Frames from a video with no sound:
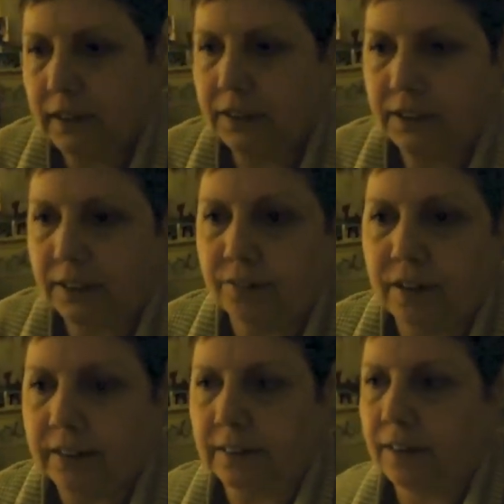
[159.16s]
just for
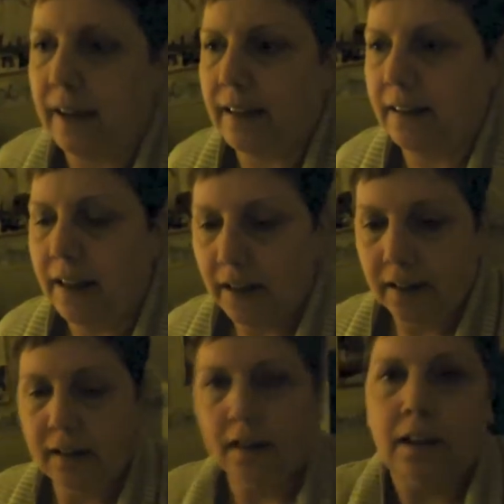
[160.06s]
us to get in there.
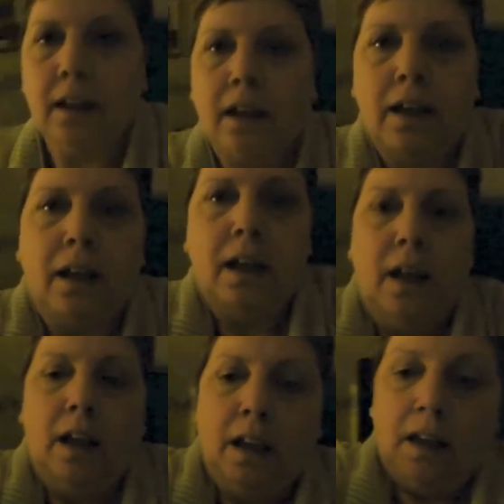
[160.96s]

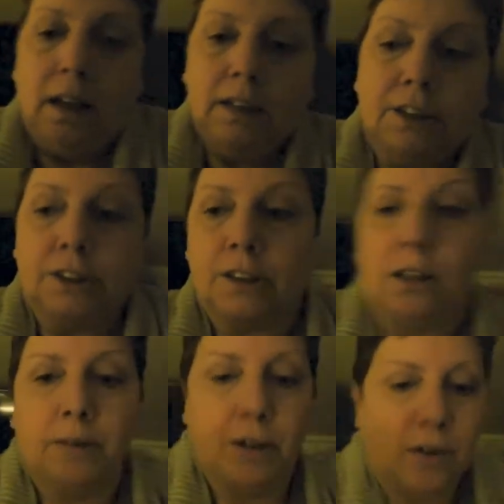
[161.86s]
It's just going
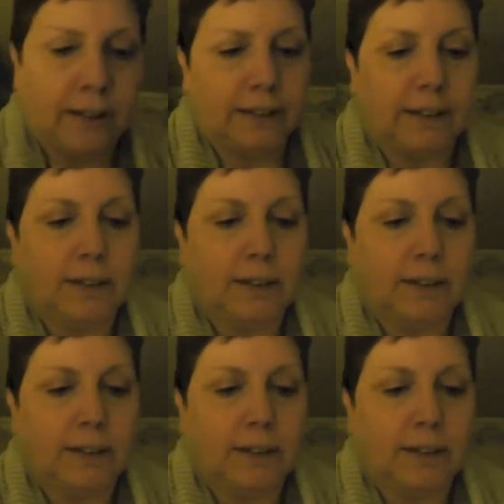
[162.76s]
to be crazy.